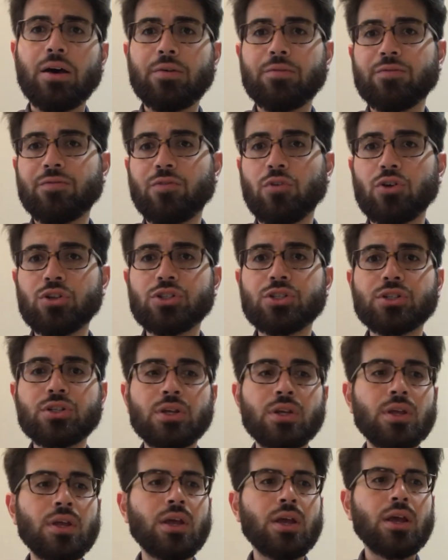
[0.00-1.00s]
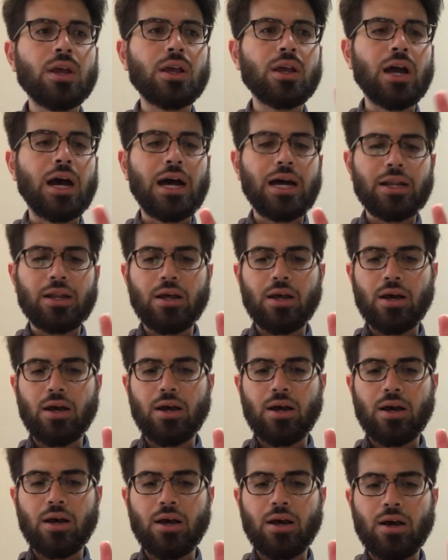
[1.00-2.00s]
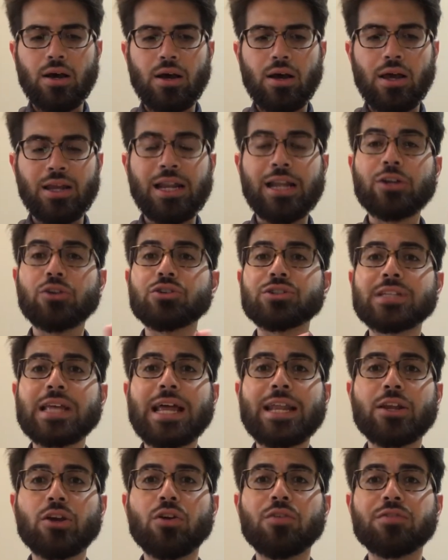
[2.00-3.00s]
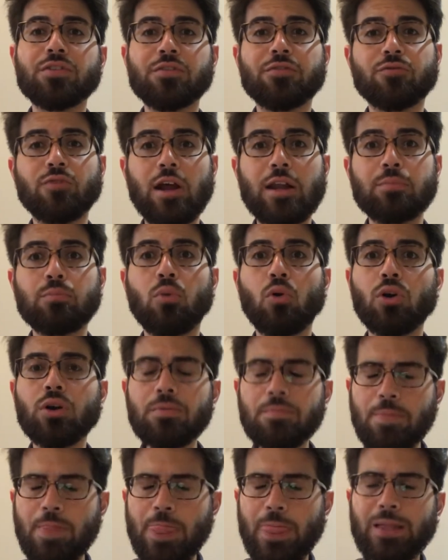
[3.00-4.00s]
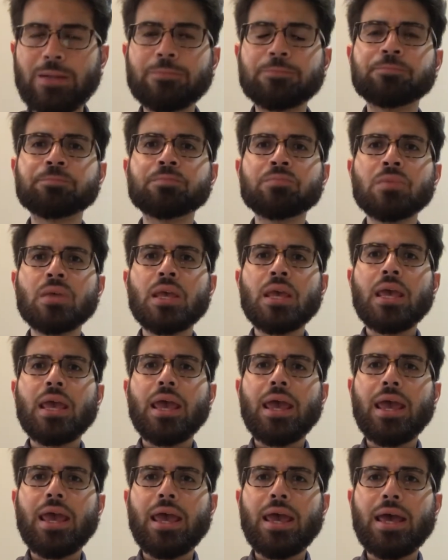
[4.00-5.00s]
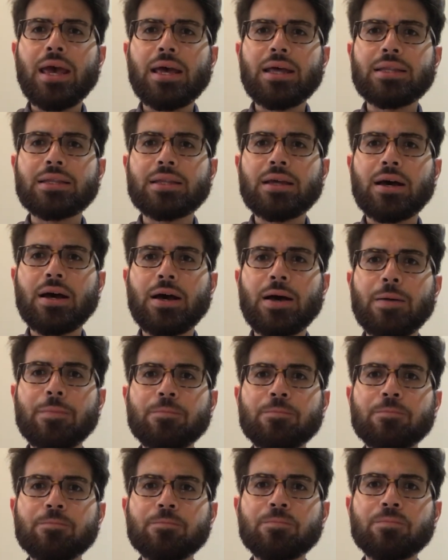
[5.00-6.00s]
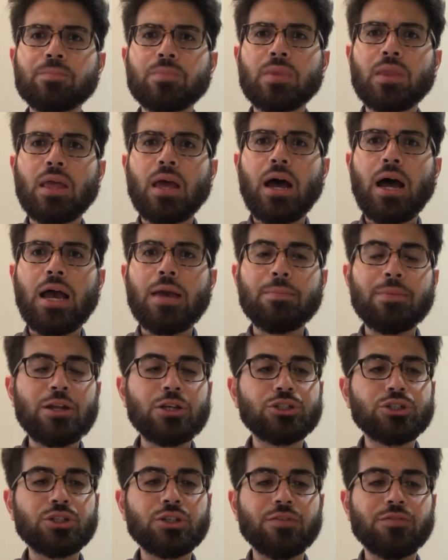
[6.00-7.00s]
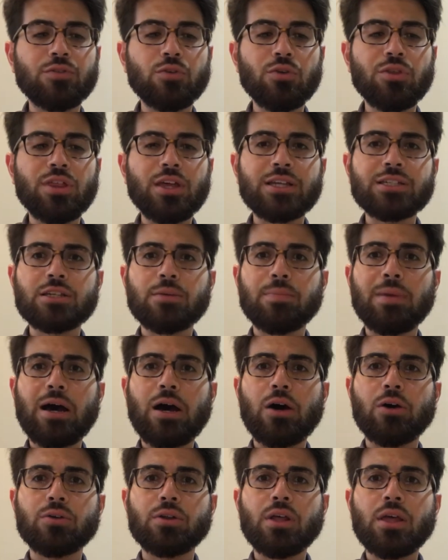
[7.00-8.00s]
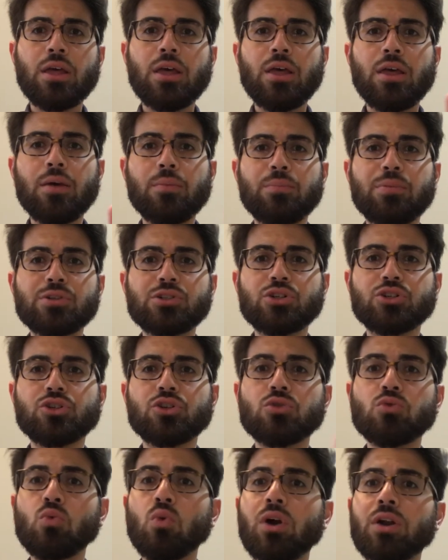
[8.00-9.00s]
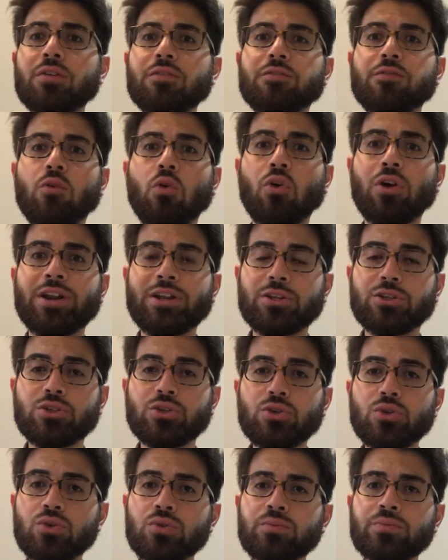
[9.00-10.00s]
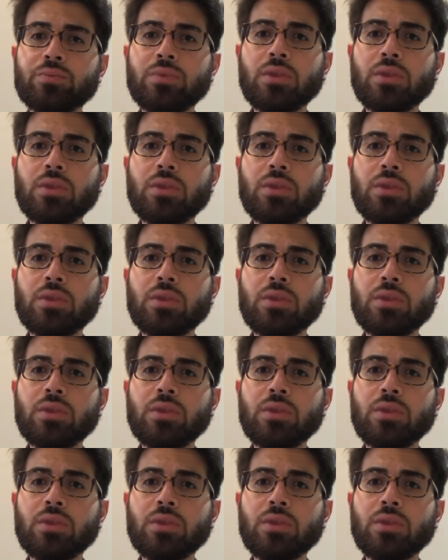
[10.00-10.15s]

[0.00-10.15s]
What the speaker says: first got an understanding of the fretboard. And I mentioned a few things about position 1, 4, and 2.